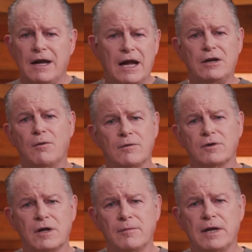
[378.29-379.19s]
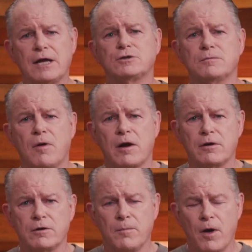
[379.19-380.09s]
And you don't have to come to Azure
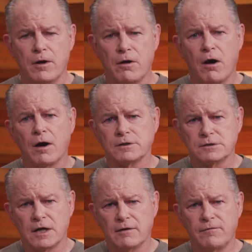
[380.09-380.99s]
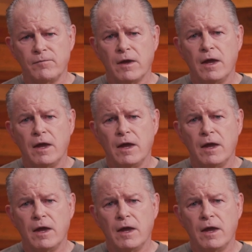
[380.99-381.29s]
Monitor to monitor our stuff.